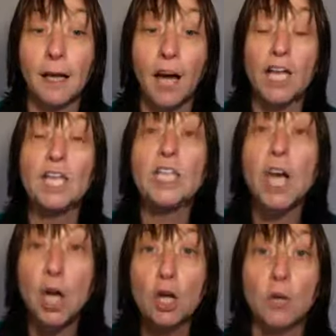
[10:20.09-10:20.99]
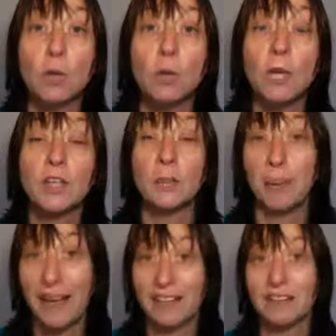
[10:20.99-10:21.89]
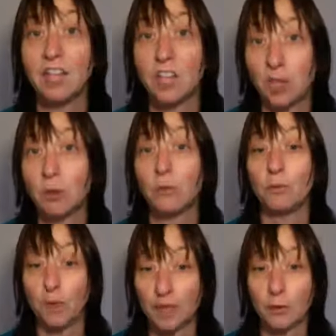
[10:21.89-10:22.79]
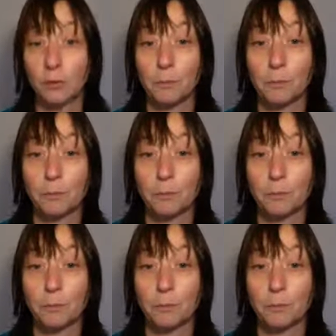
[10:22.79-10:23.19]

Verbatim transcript: I know the pain that you feel.